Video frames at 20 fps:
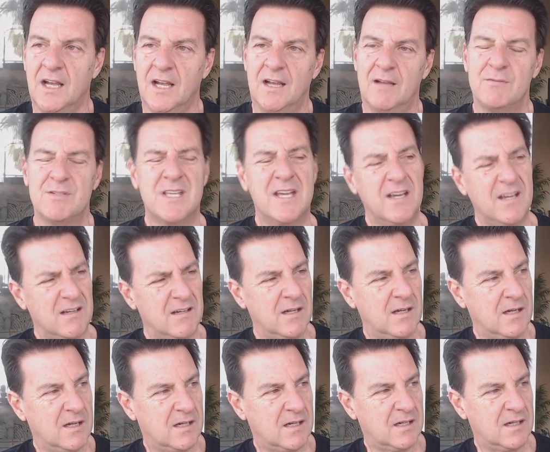I was like,
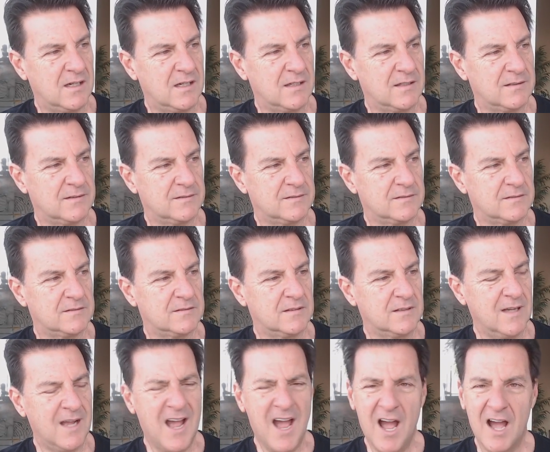
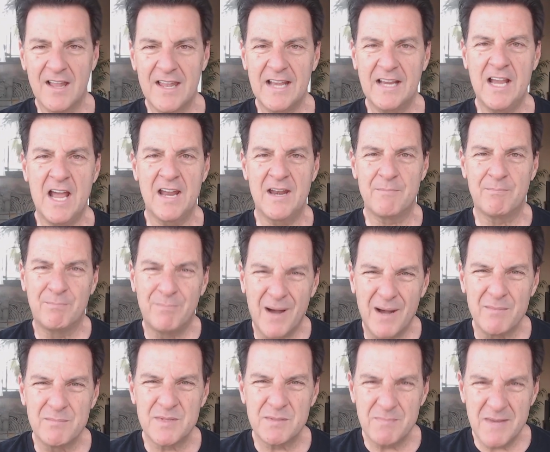oh, that kind of
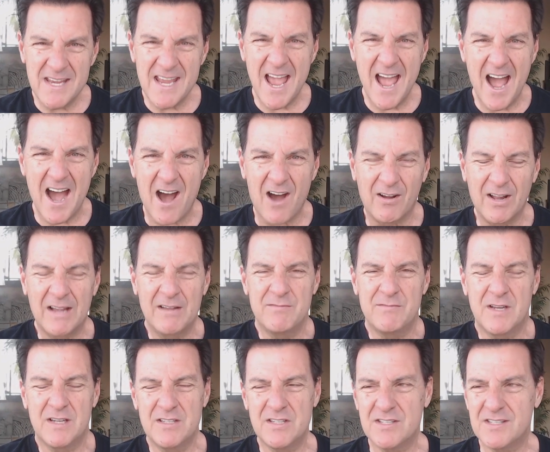bums me out. I
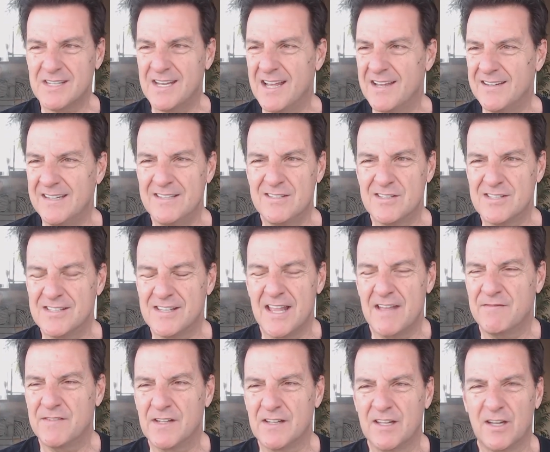just got, it just
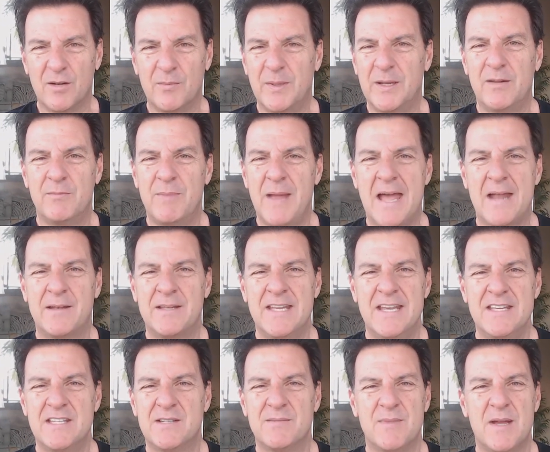left a little bit of bad
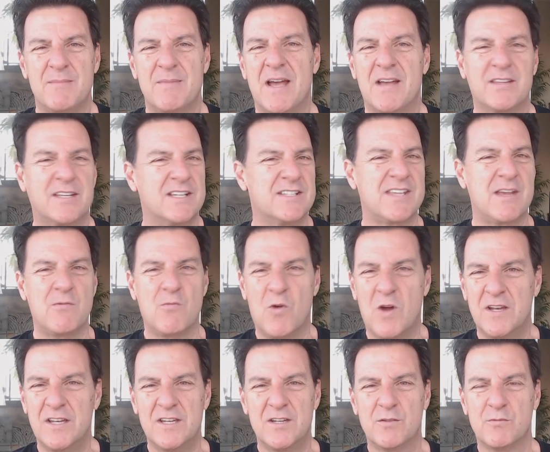taste in my mouth because I
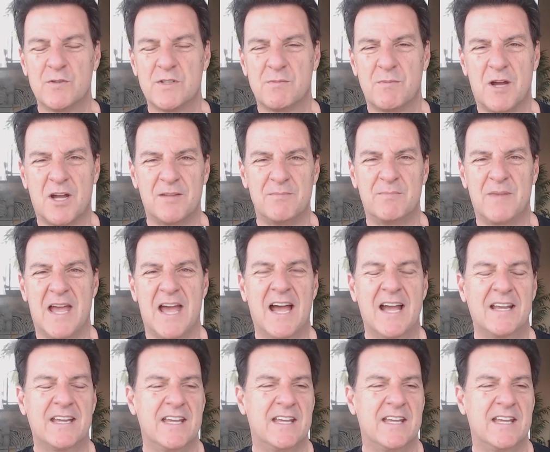wanted to respond back.